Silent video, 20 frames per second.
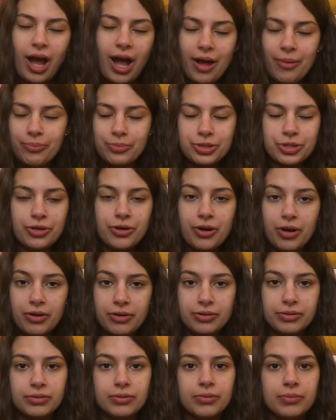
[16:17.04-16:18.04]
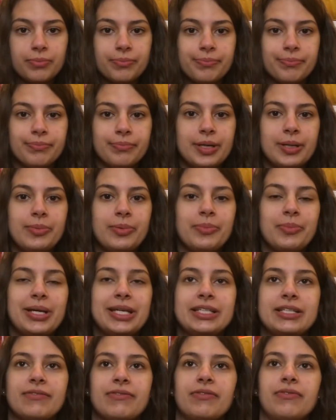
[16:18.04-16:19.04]
I'm sure I'll maybe
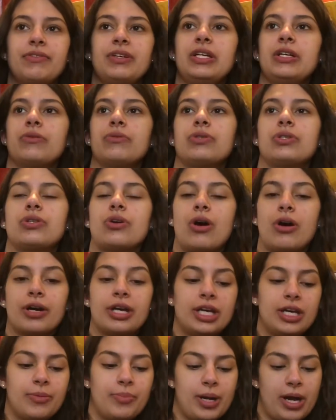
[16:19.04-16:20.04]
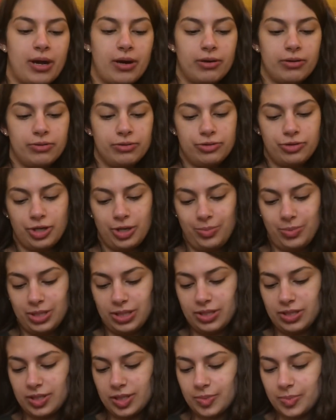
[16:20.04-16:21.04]
make different videos talking about
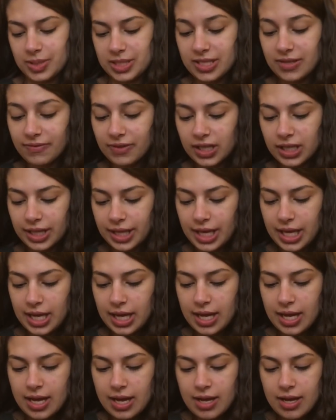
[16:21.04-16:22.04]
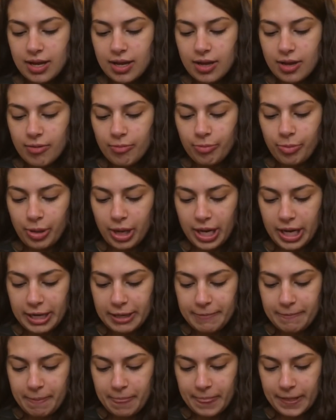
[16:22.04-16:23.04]
treatments specifically,
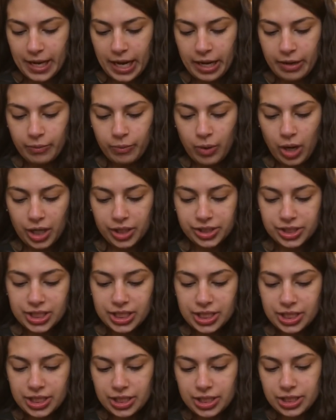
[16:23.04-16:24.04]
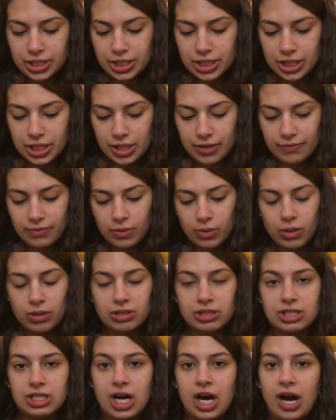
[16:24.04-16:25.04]
but I wanted to give you all
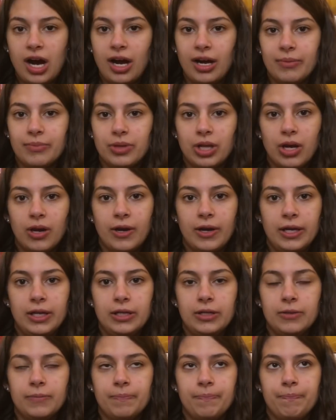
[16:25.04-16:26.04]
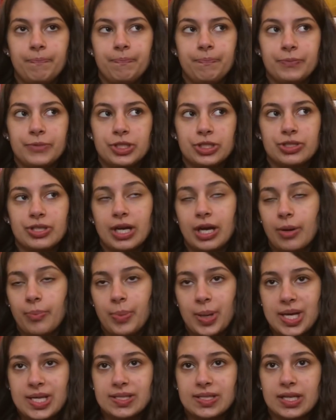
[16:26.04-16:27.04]
a timeline, just like a
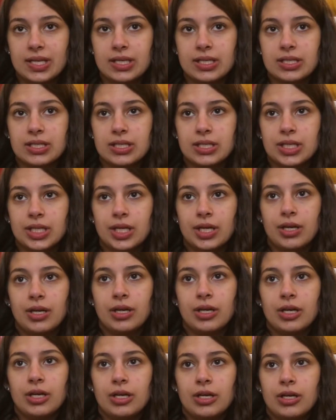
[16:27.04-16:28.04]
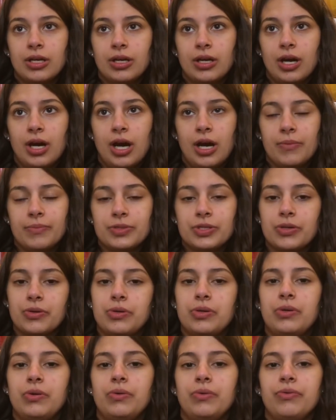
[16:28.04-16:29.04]
basis, so
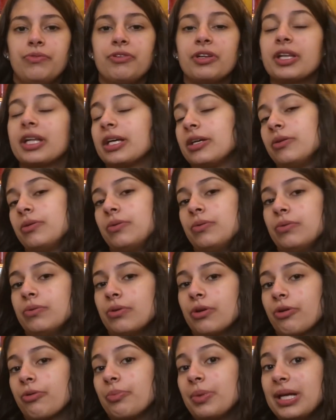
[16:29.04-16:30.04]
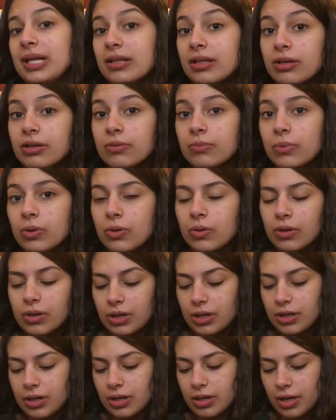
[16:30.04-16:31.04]
you feel like you know me a little
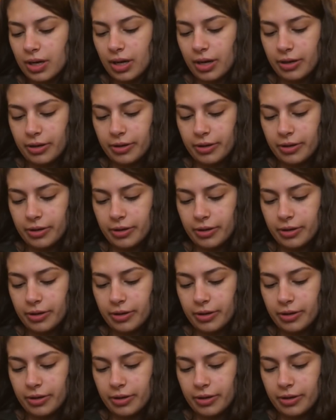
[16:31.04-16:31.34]
more,